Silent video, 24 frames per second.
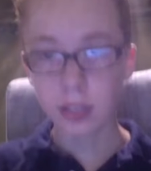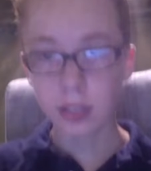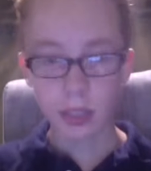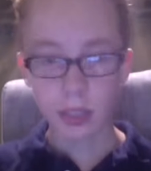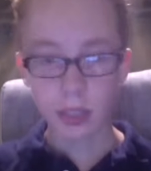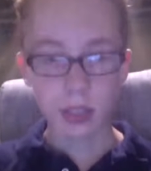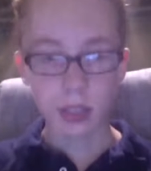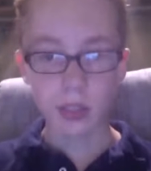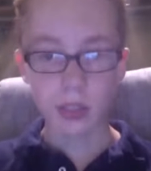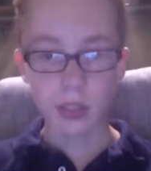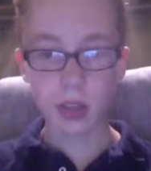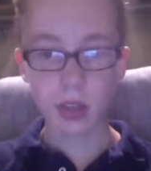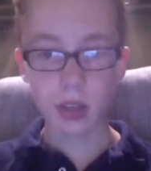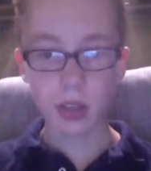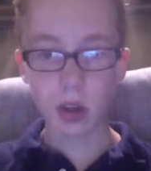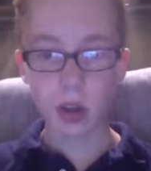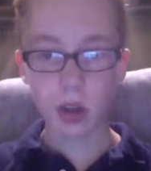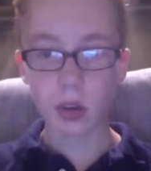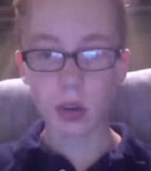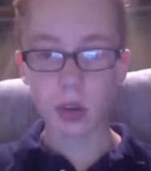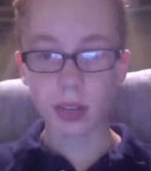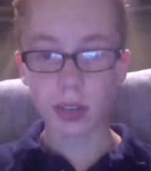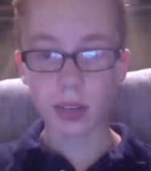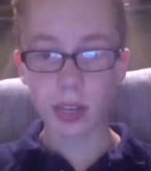So,
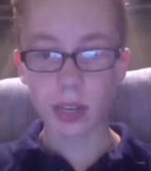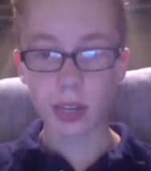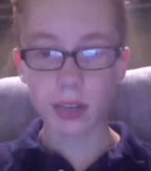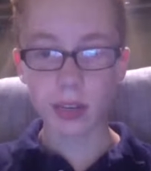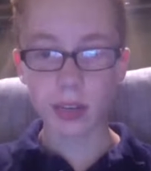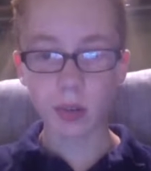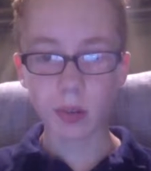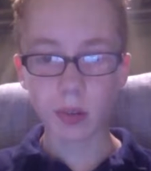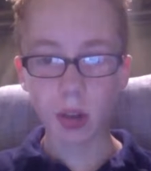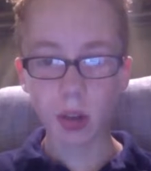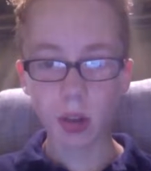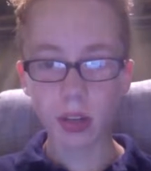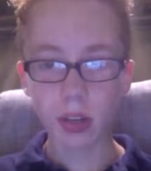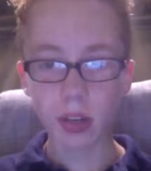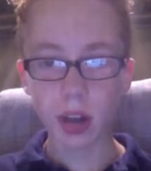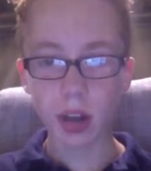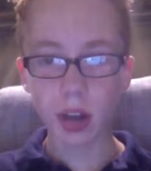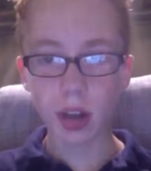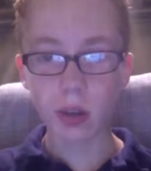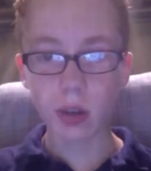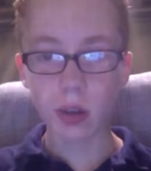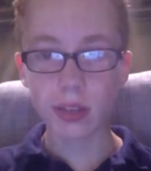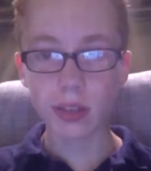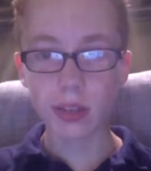any roller
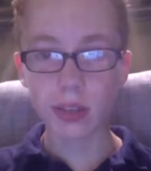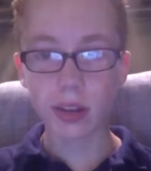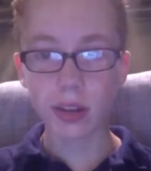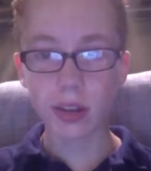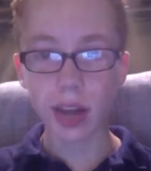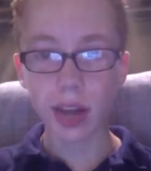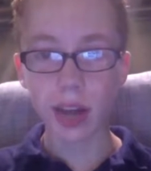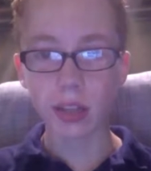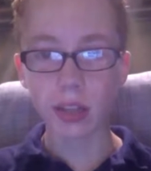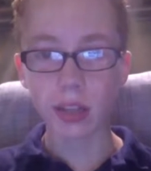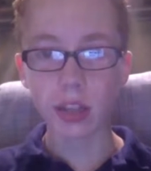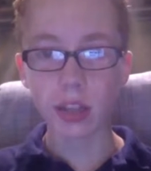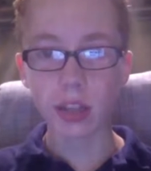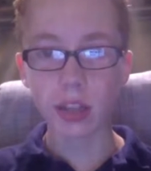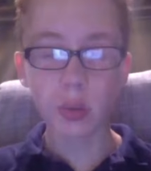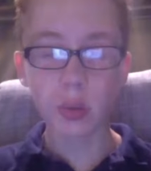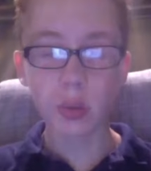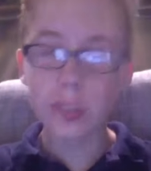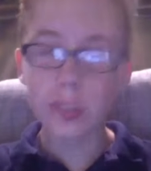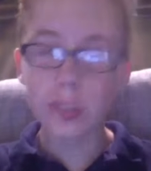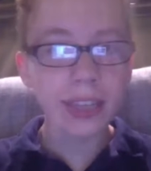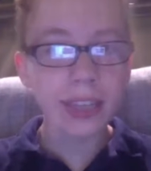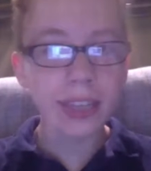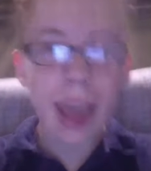coaster
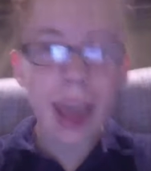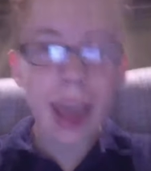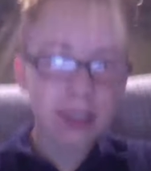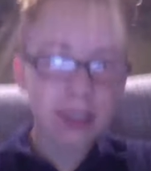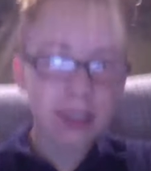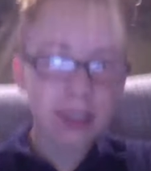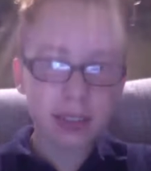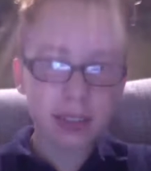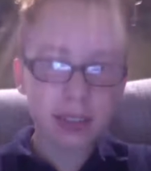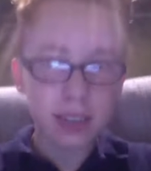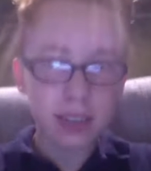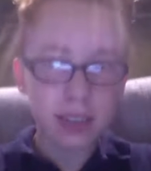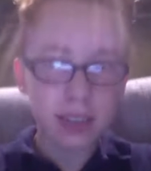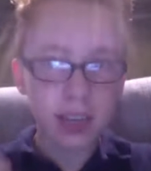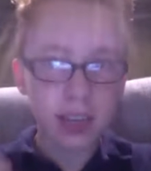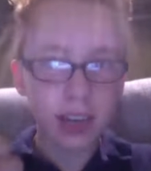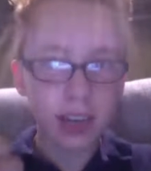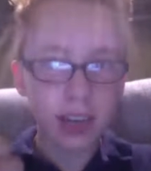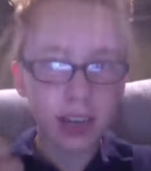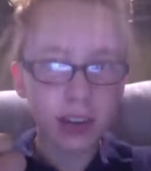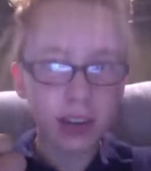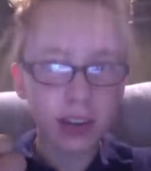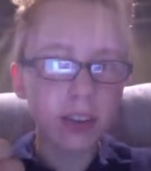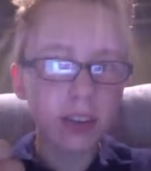enthusiasts
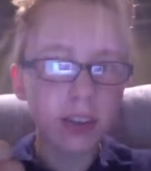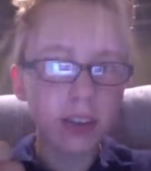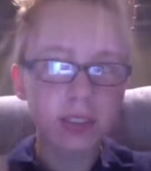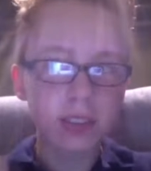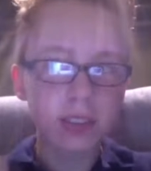here?